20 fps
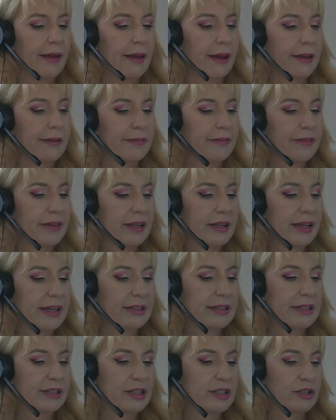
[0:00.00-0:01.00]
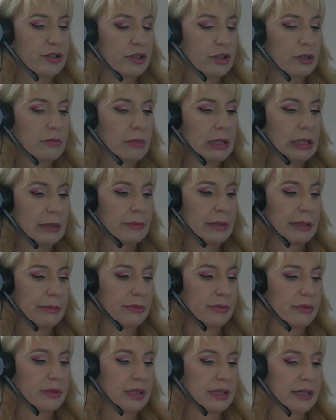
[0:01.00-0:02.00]
I feel like there's just too many
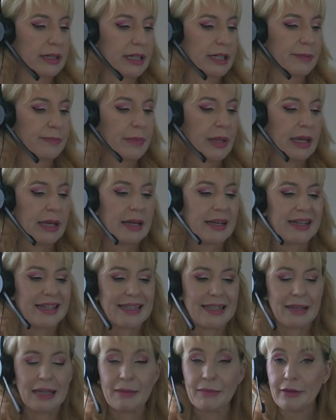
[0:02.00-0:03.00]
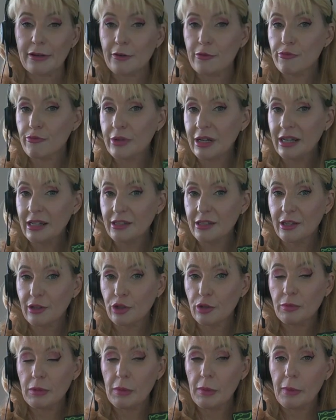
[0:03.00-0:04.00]
people here. There's something about a ring, so it
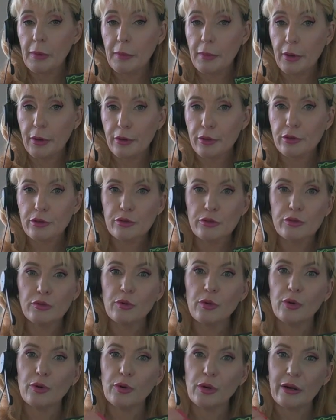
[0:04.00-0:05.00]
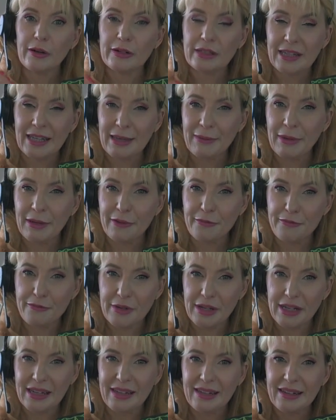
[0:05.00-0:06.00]
could be a proposal or something about a
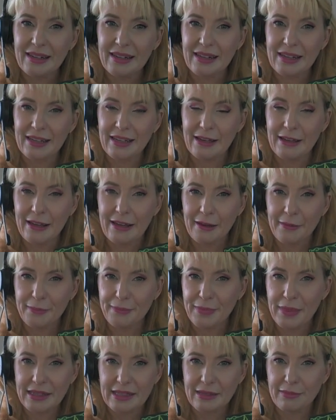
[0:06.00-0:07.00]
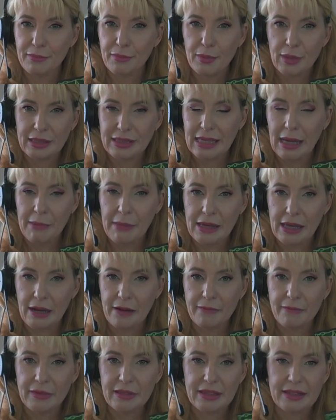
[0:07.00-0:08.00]
ring that's coming
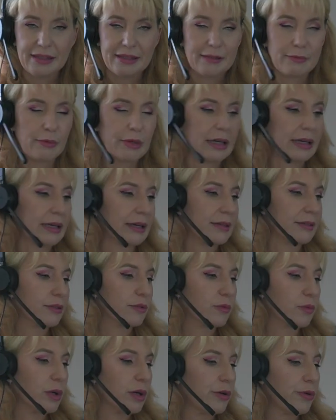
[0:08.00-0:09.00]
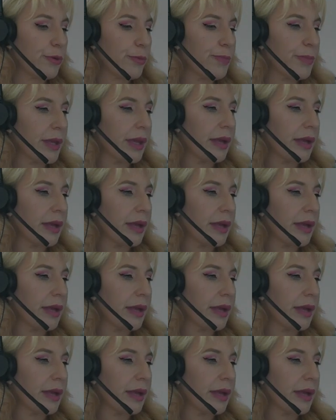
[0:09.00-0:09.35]
up this week as well.